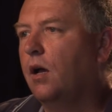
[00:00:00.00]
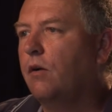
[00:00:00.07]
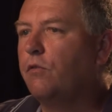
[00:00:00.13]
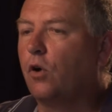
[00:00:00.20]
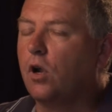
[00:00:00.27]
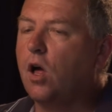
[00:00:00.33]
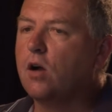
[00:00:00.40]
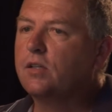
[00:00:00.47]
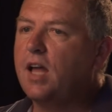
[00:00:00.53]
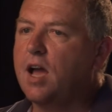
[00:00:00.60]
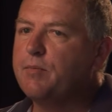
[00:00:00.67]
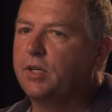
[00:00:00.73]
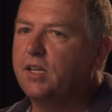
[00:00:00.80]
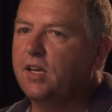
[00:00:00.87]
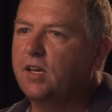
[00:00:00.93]
For a long
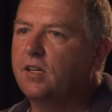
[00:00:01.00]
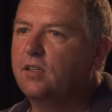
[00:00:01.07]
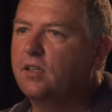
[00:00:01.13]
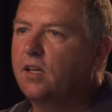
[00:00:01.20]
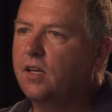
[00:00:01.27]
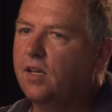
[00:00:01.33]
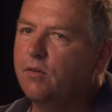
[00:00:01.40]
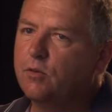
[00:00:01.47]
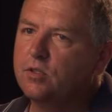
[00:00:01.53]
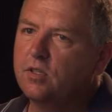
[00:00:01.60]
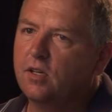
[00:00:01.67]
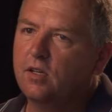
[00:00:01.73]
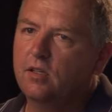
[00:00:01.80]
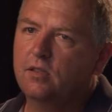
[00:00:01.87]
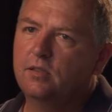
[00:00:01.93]
time, I did. It was
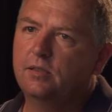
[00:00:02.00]
I